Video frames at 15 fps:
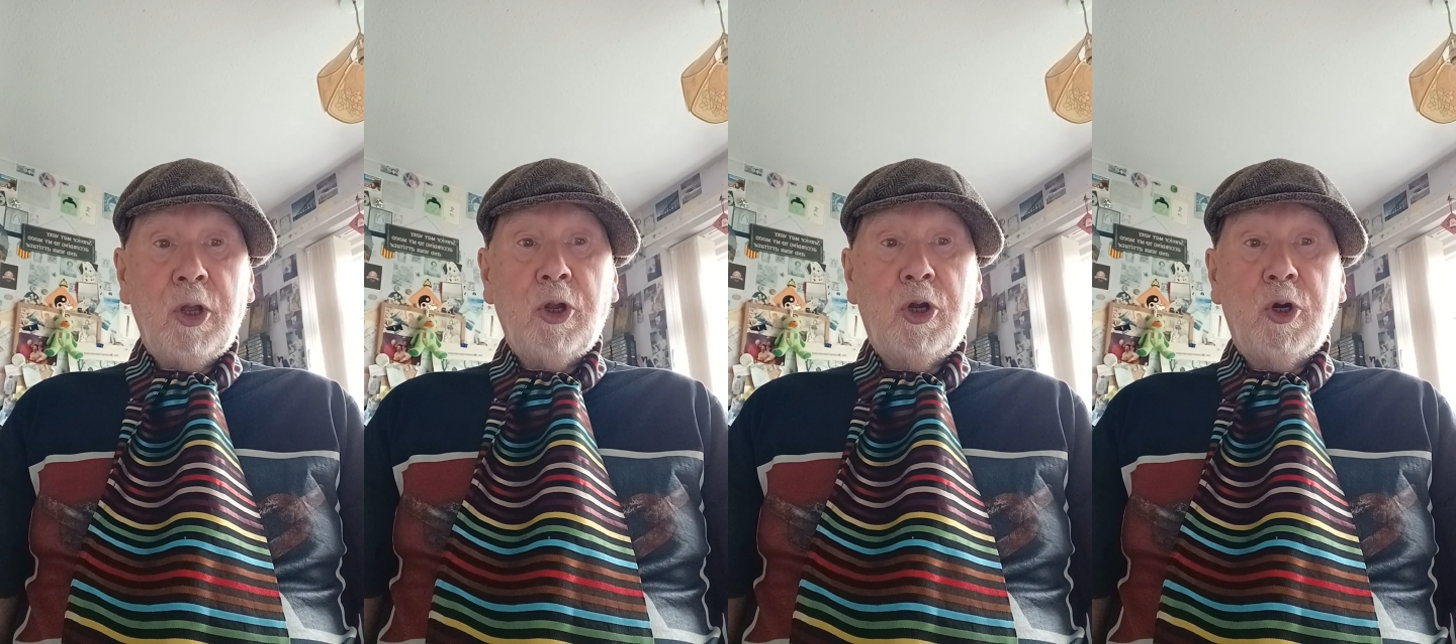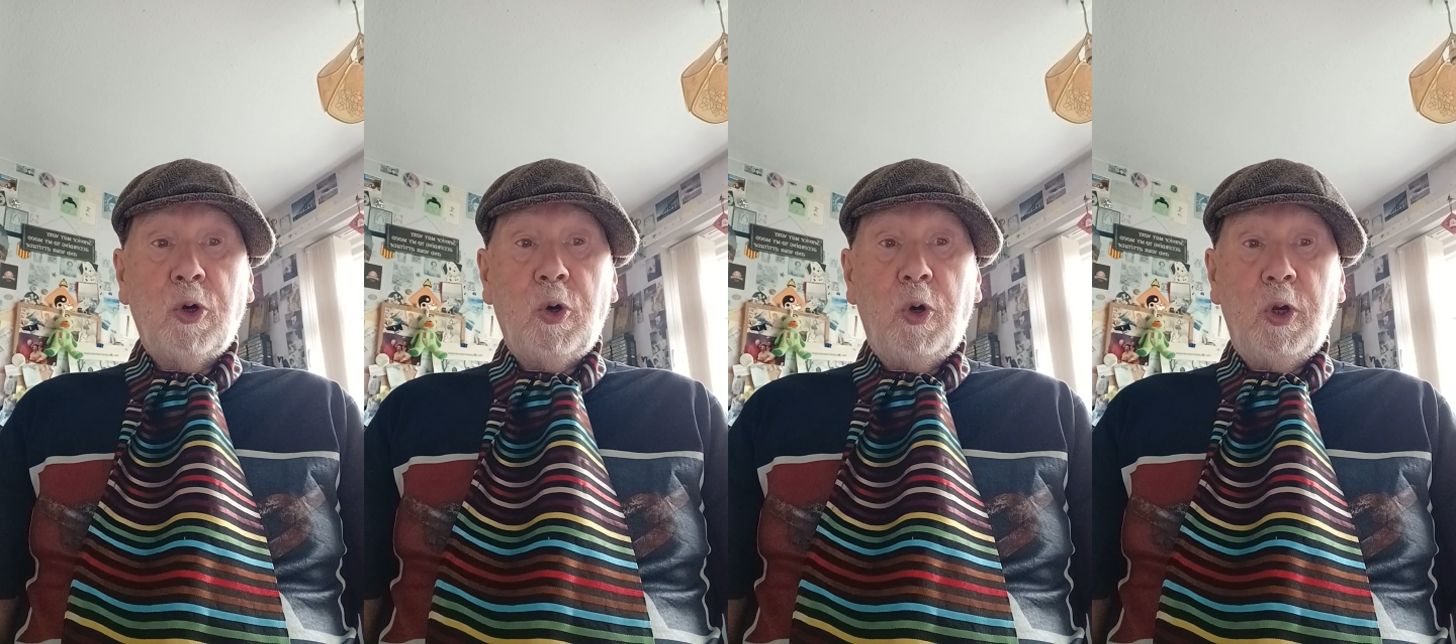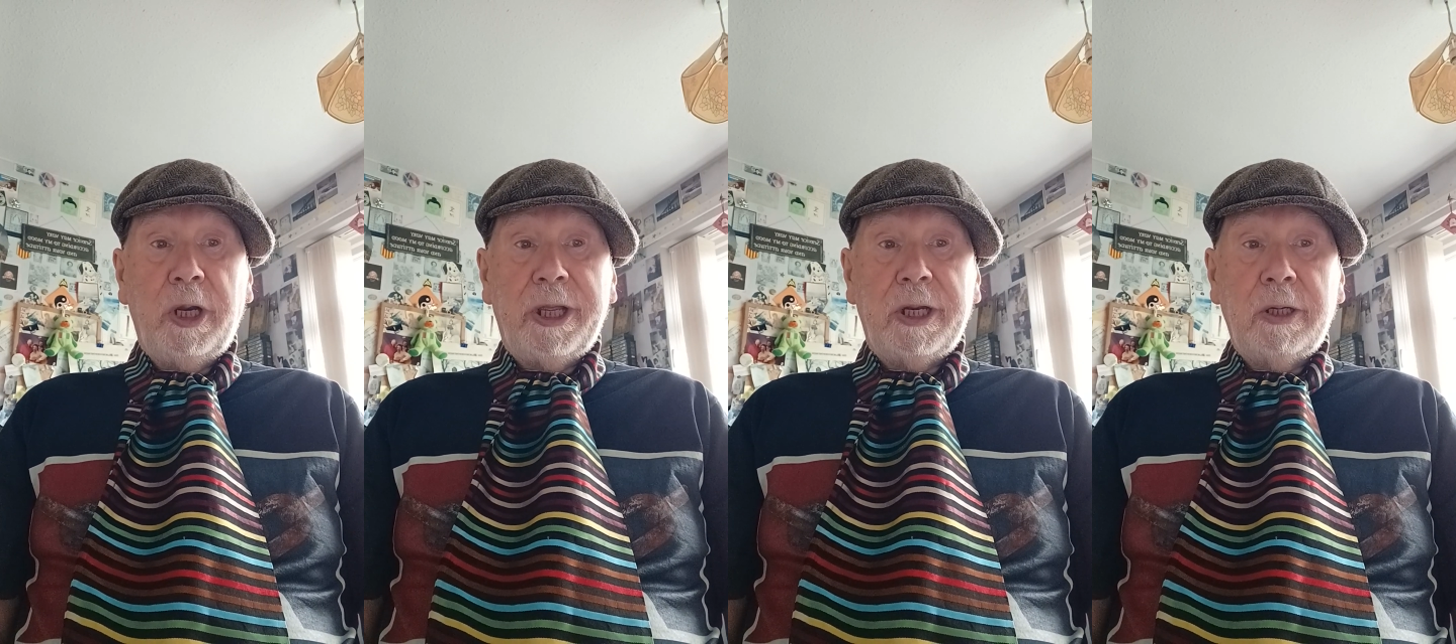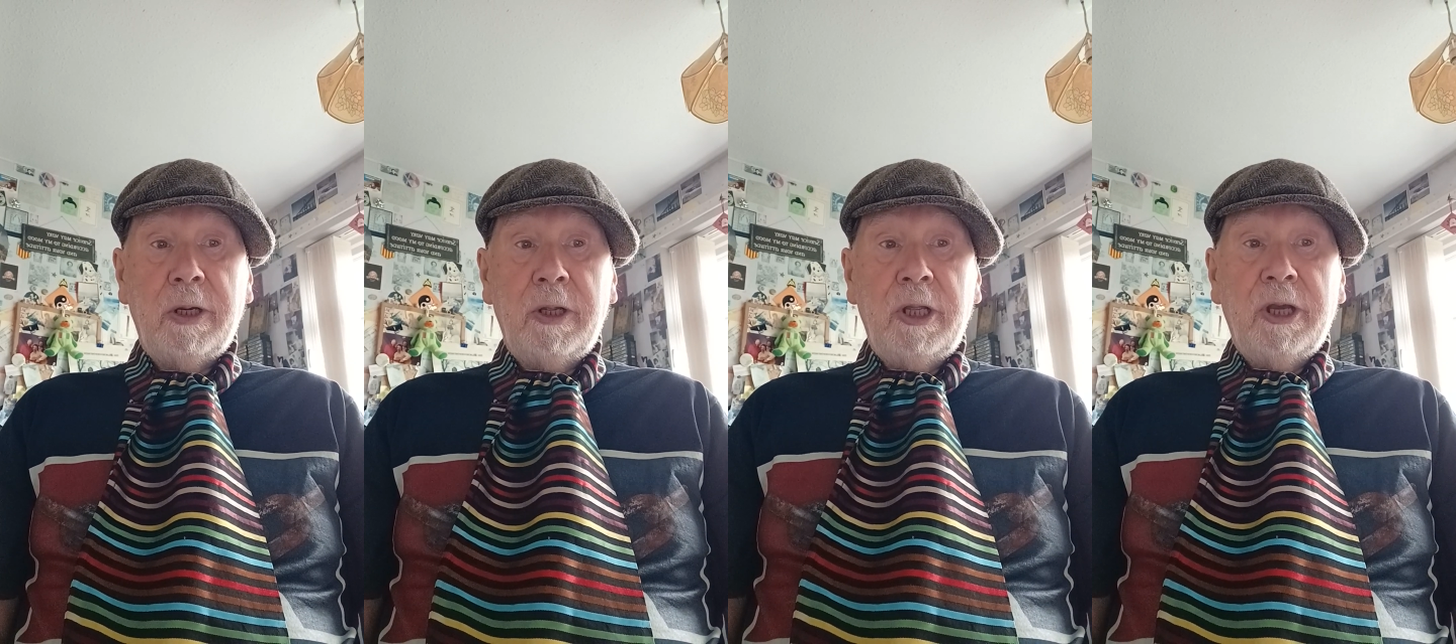call
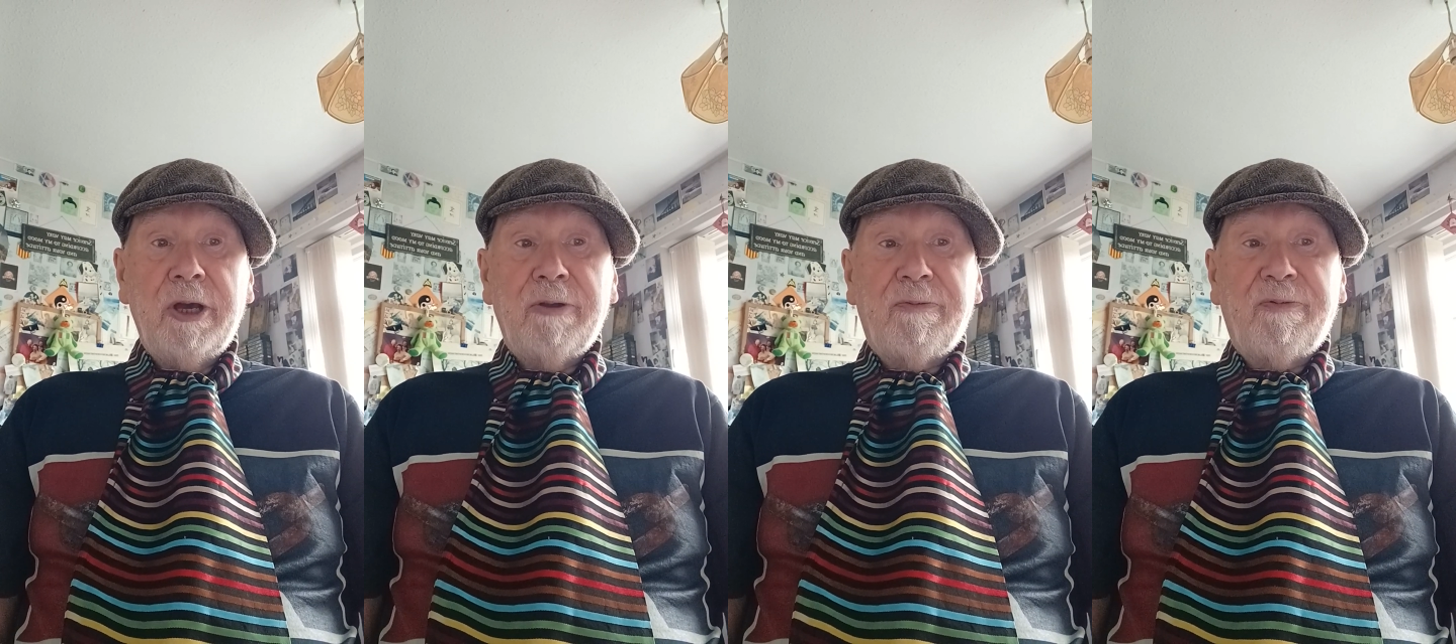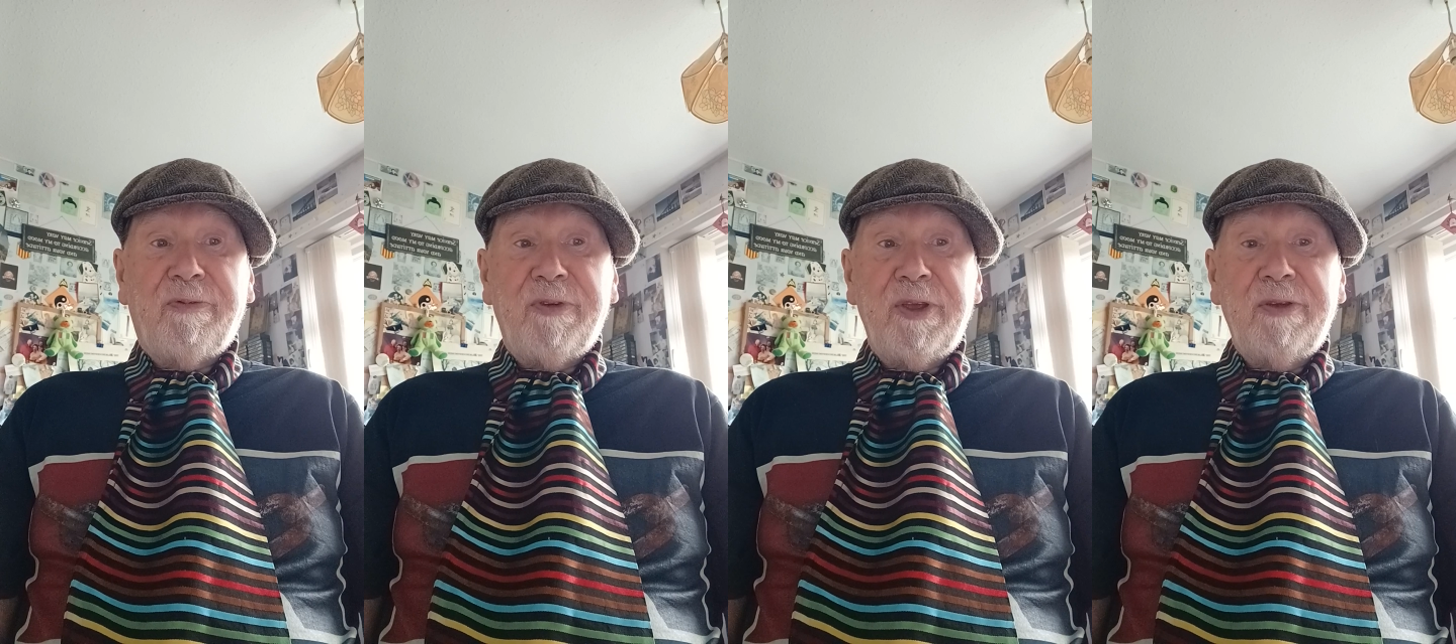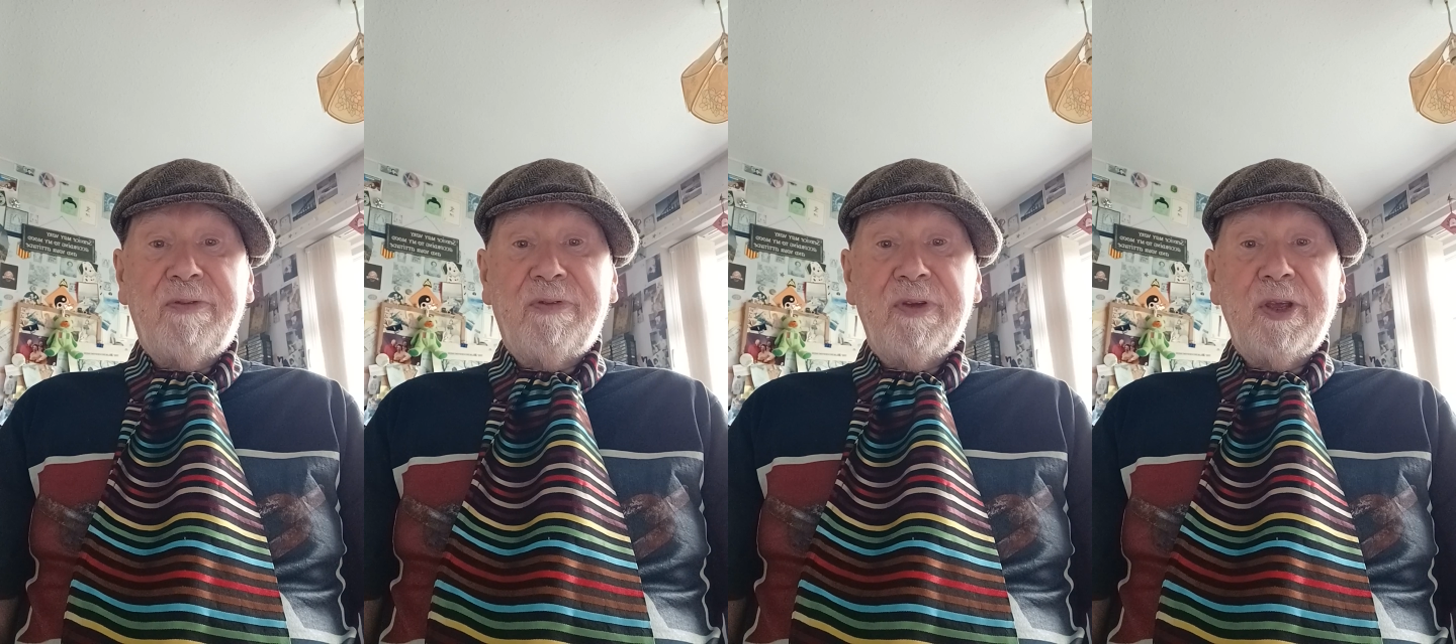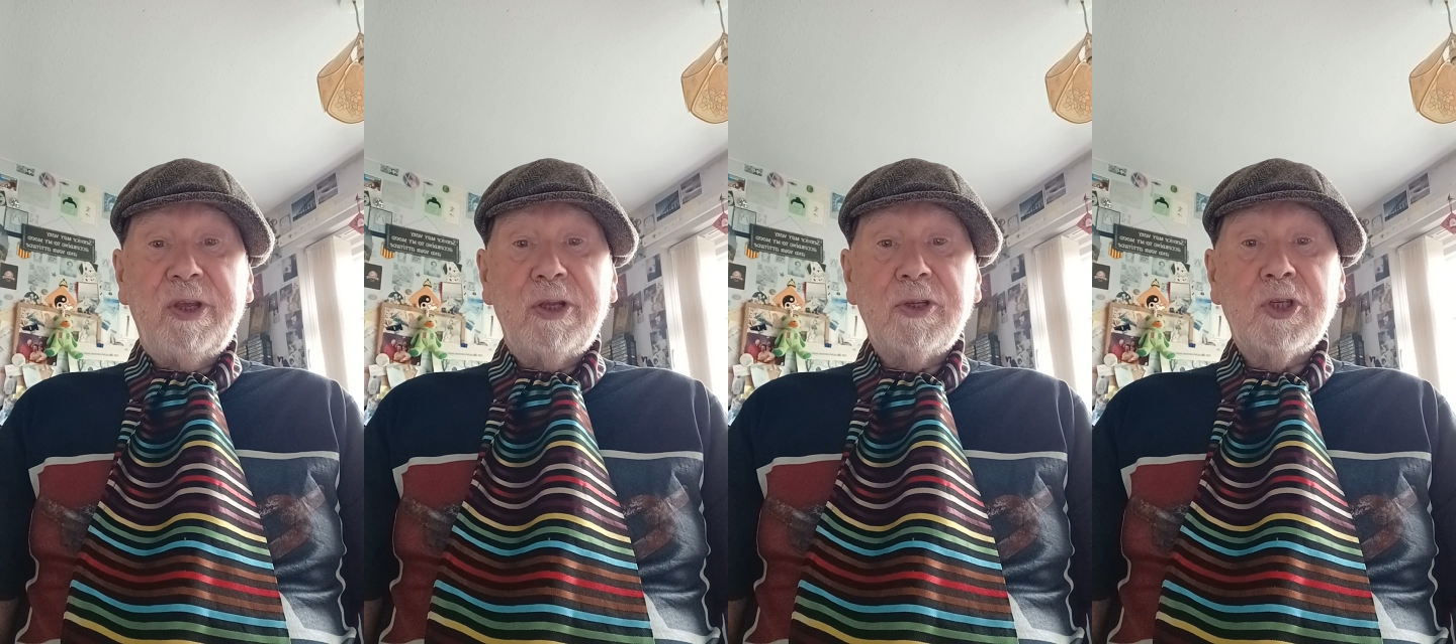in at
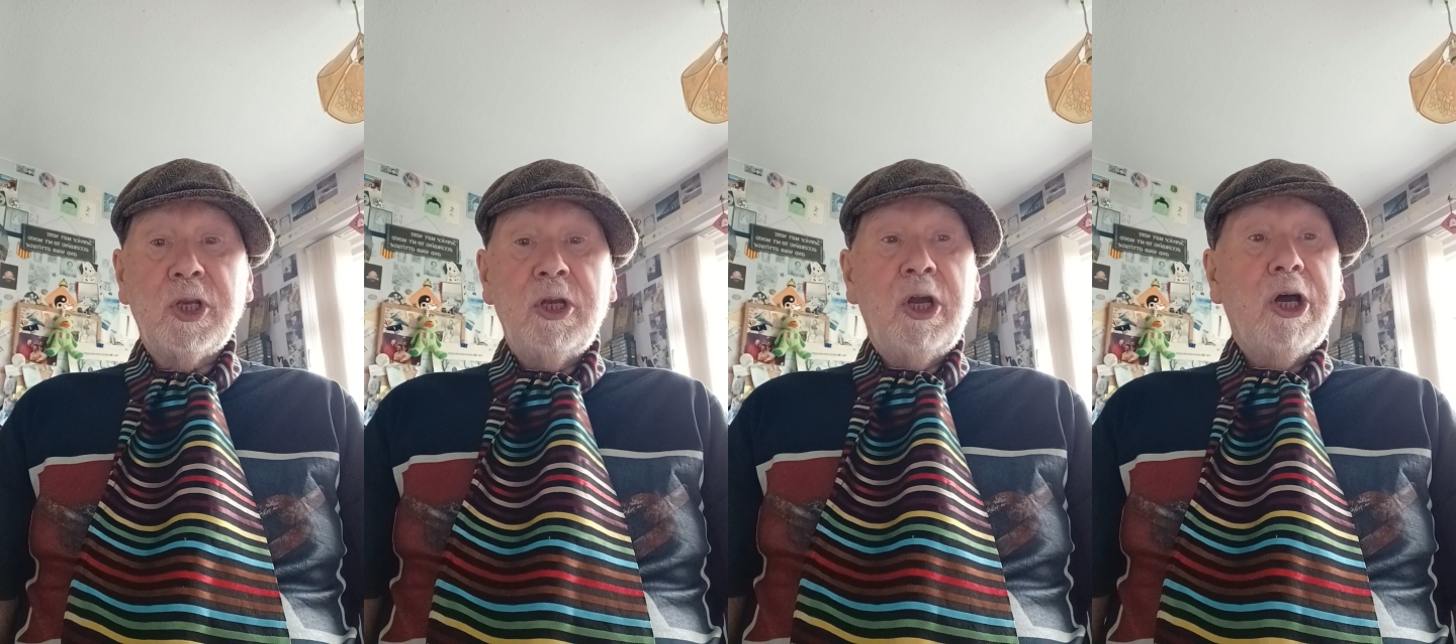Fifi's